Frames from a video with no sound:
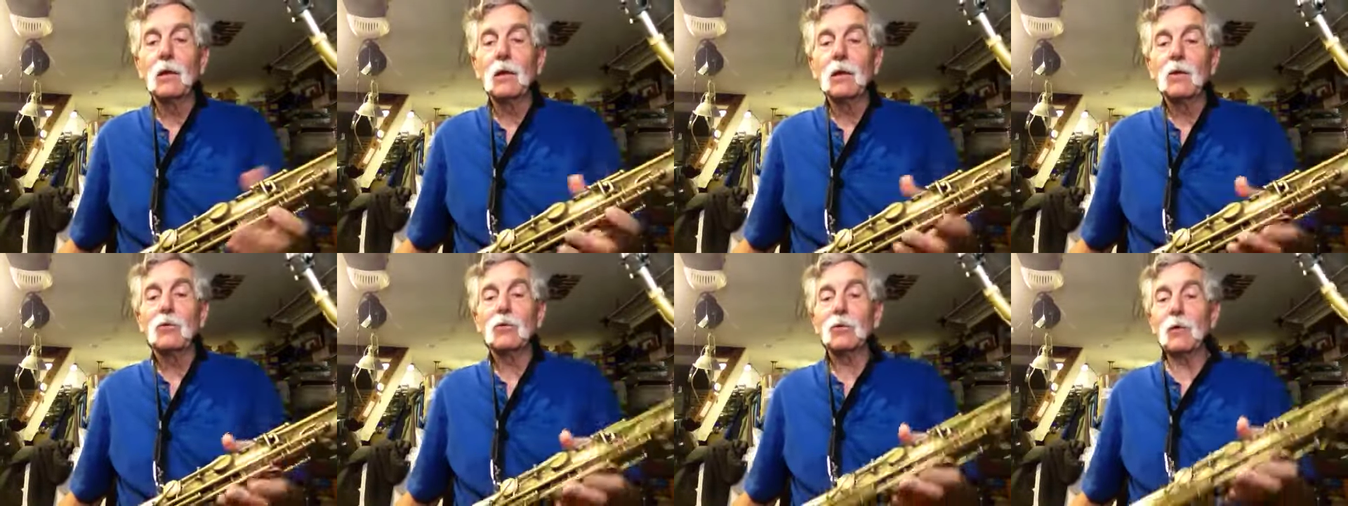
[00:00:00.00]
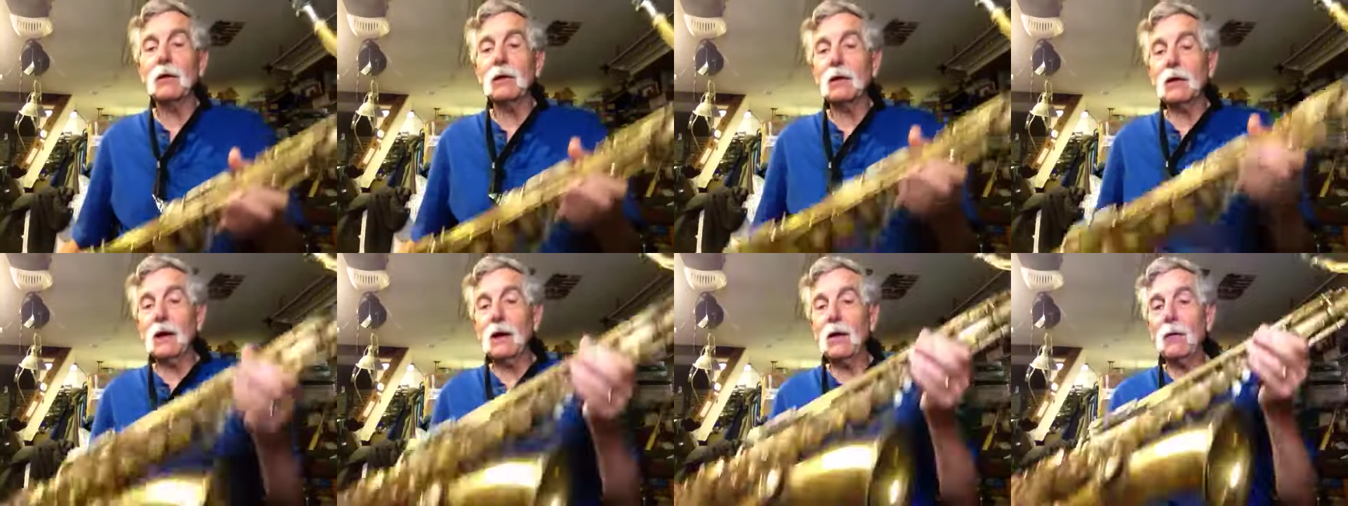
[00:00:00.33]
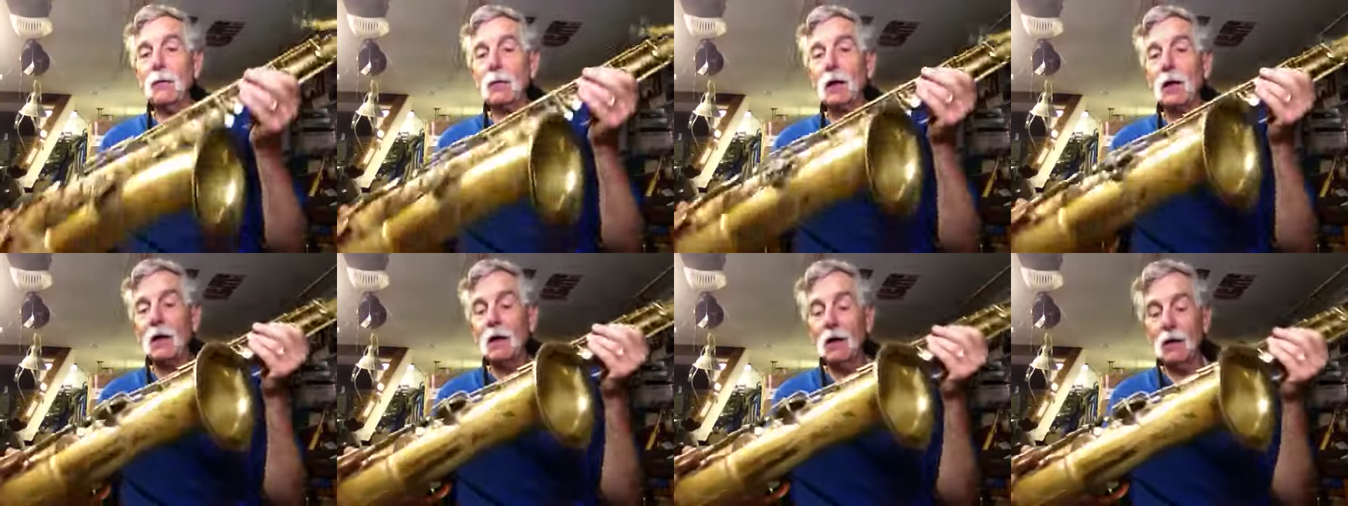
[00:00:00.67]
So anyhow,
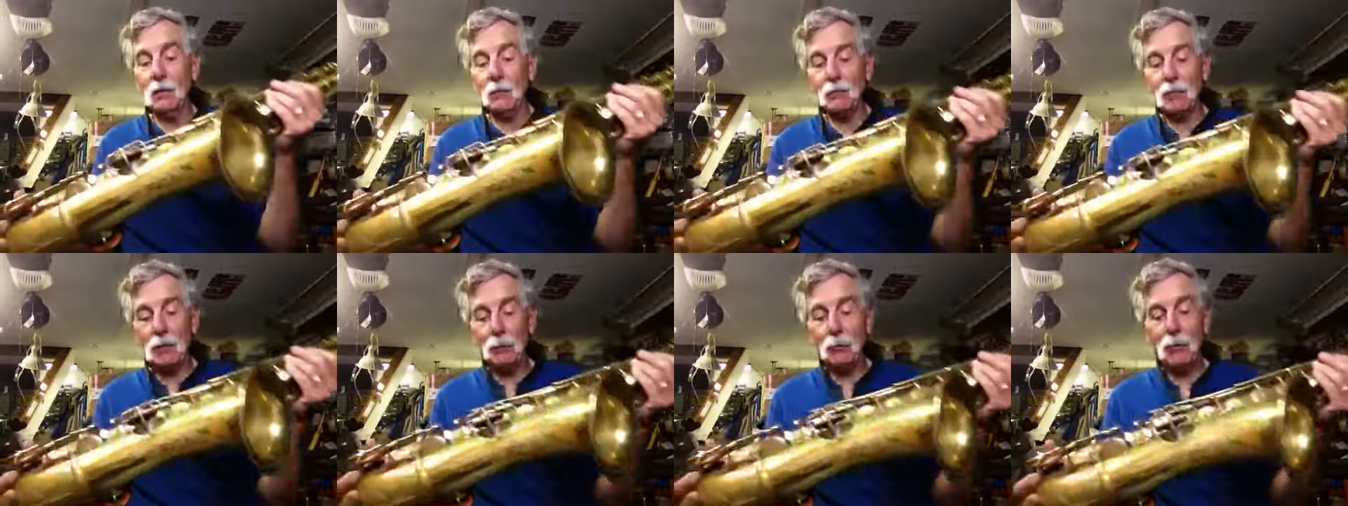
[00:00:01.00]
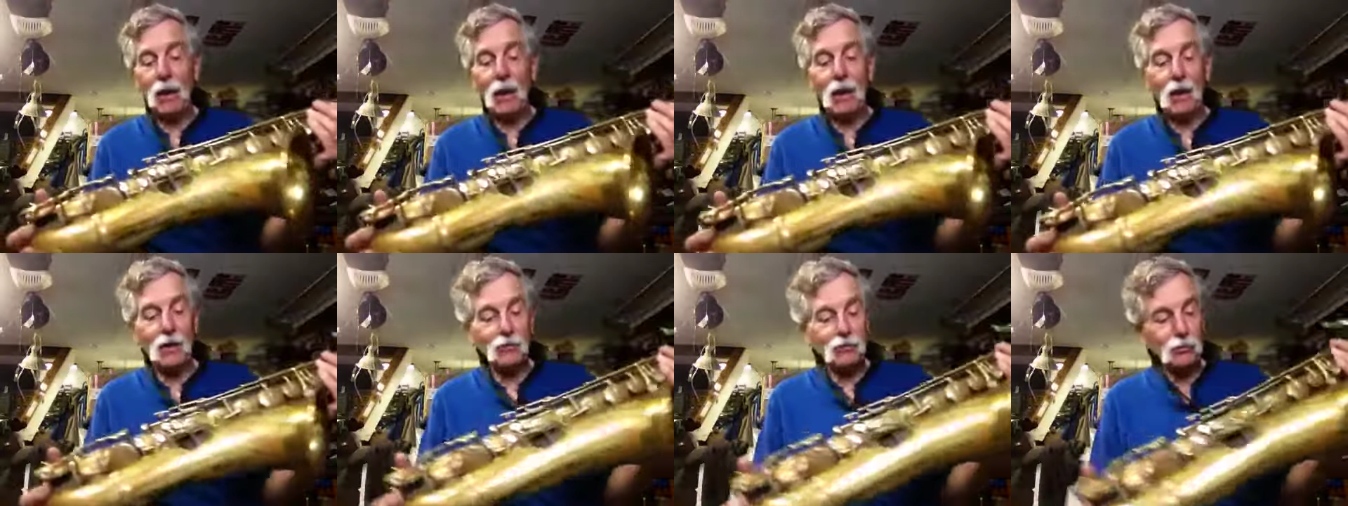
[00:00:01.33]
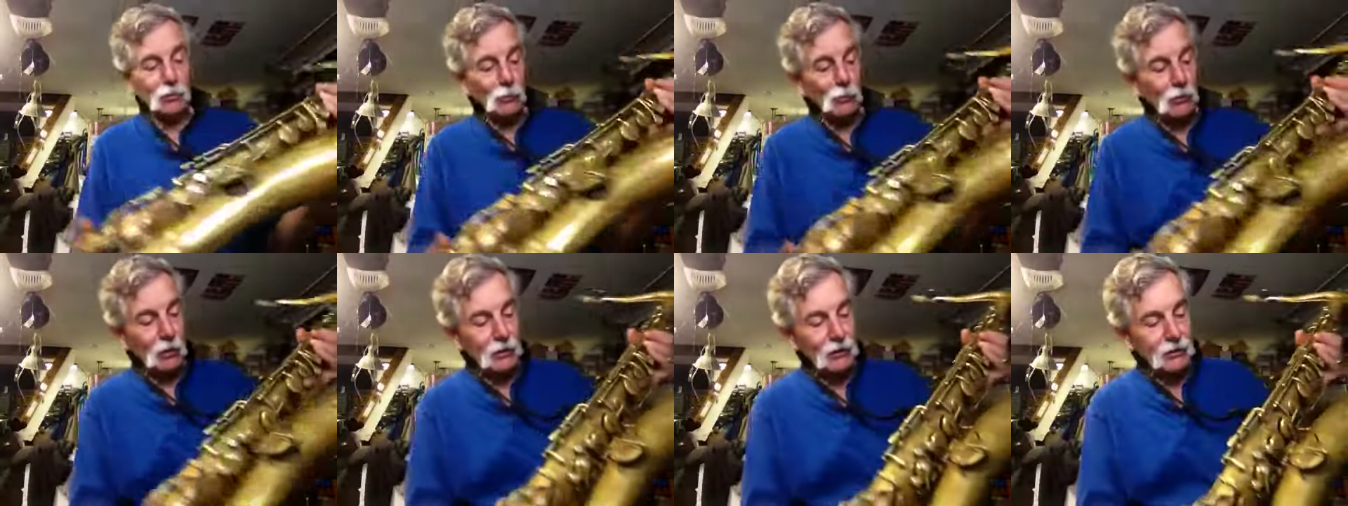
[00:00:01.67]
the pads are
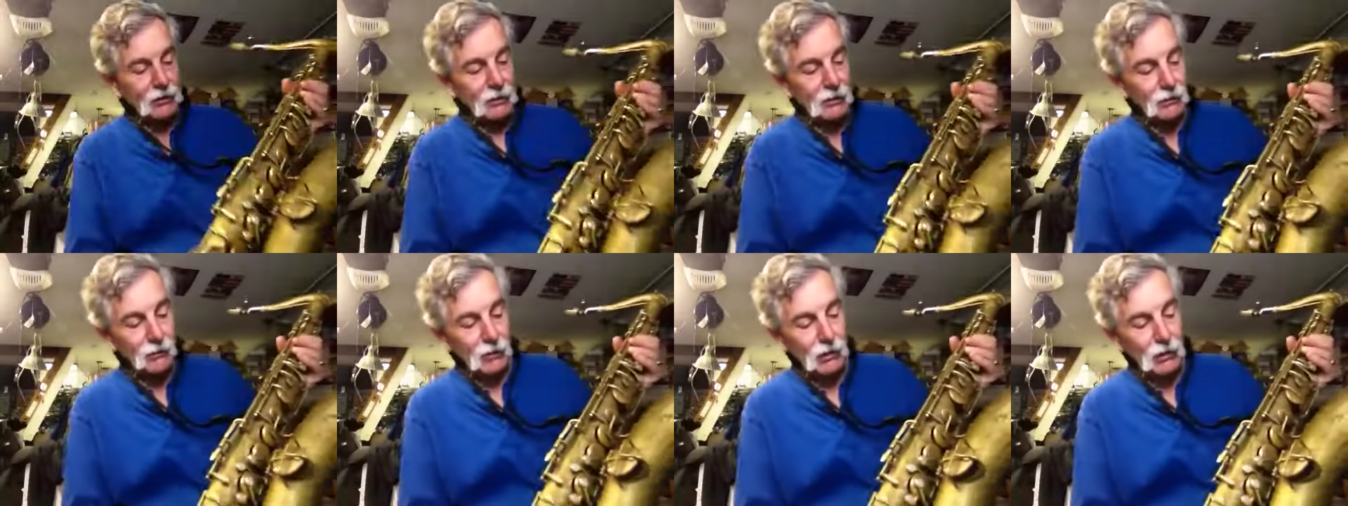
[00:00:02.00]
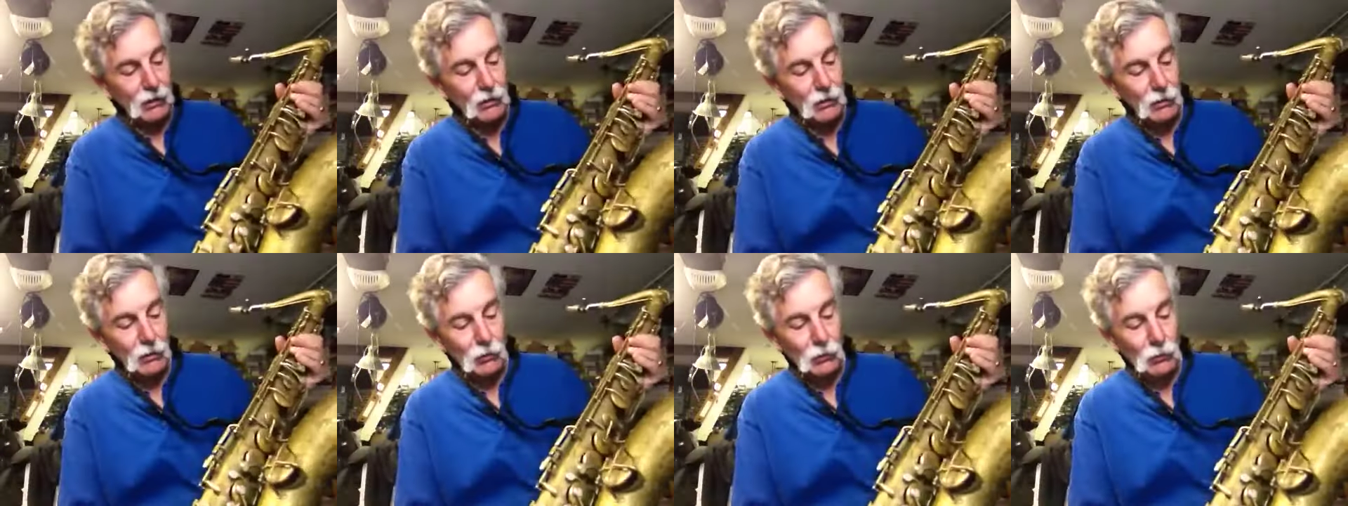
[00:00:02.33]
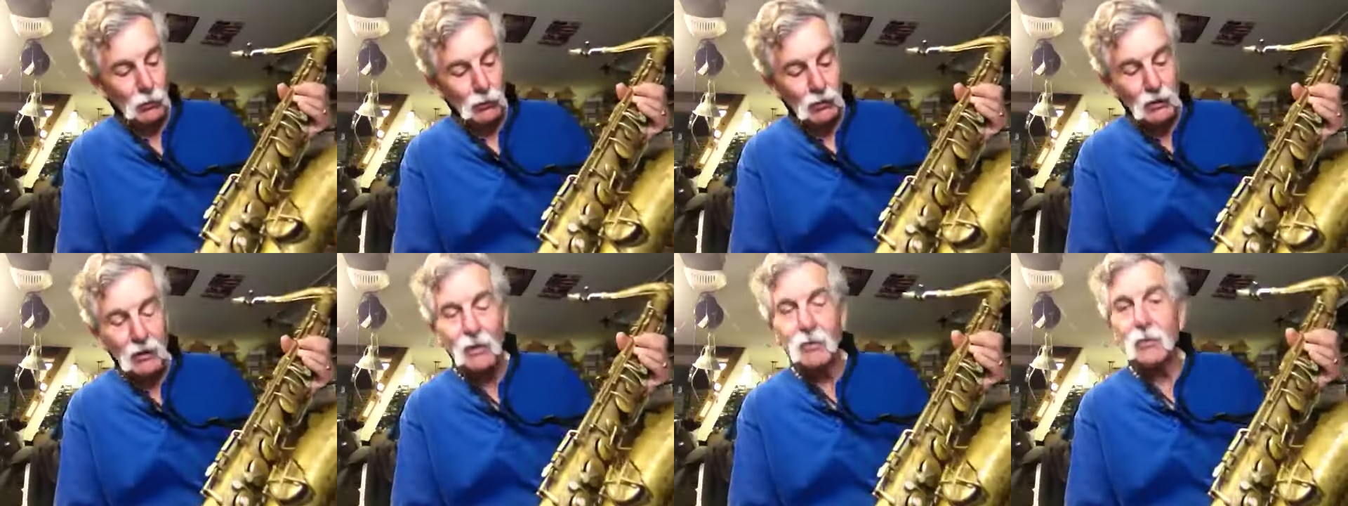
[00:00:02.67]
relatively new.